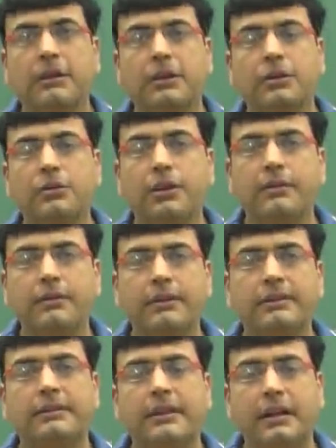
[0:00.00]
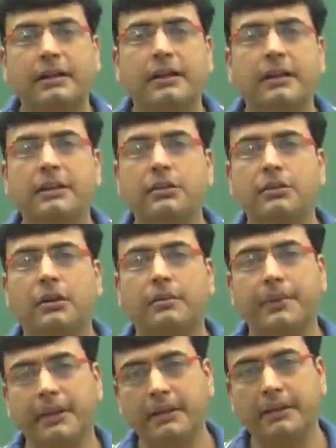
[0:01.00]
today we will start a new
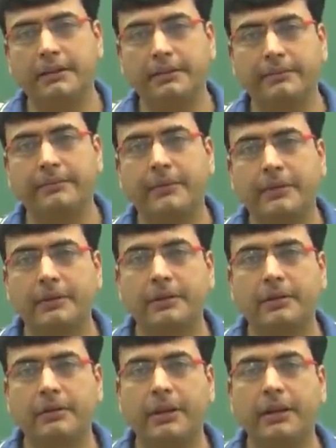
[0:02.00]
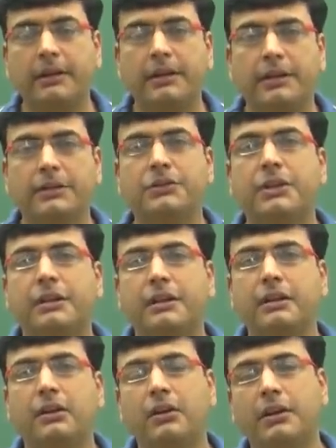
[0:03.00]
topic, okay,
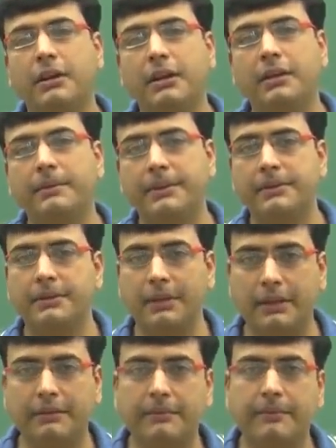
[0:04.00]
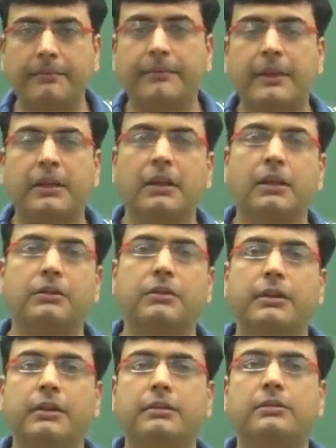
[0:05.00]
general organic chemistry. So
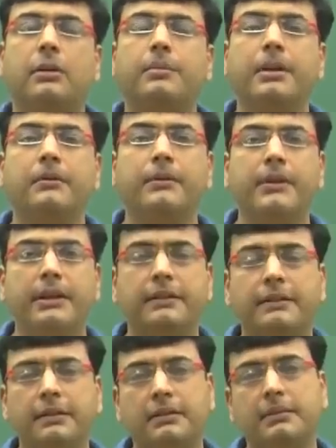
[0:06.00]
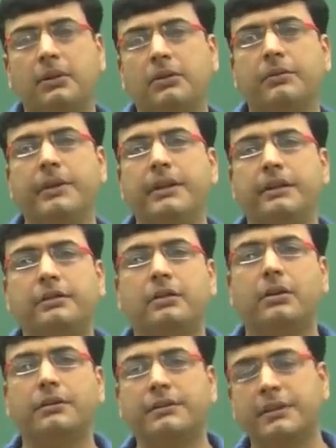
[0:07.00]
in this topic we will discuss about various
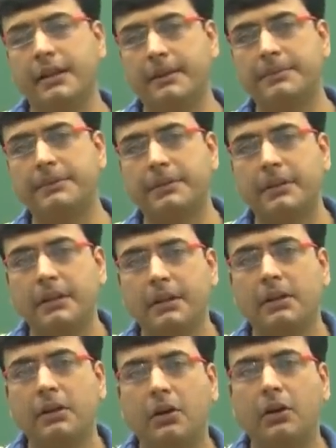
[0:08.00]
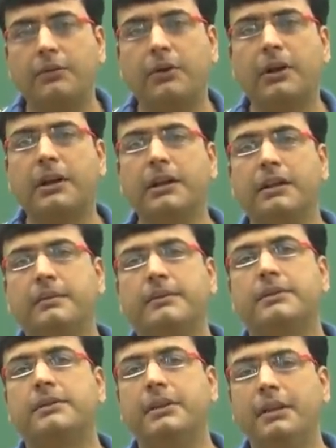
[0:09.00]
concepts of organic
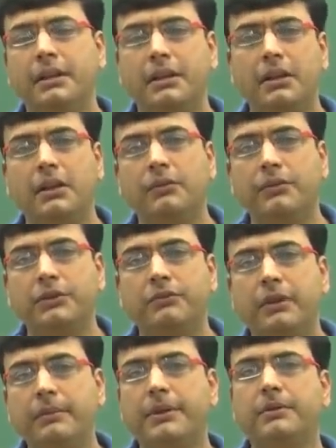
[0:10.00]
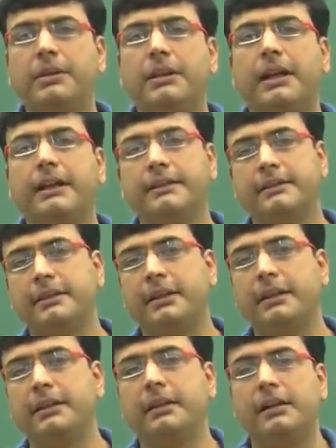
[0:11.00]
chemistry which will be utilized
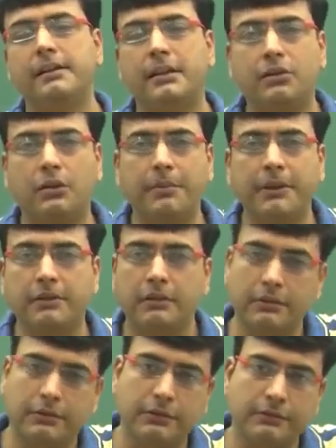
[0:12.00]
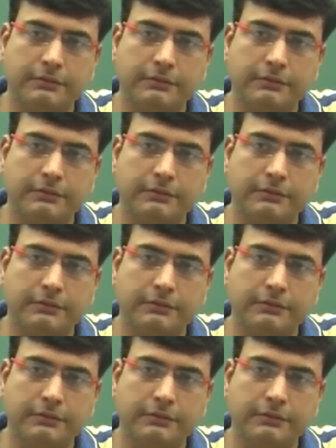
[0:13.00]
in other topics also.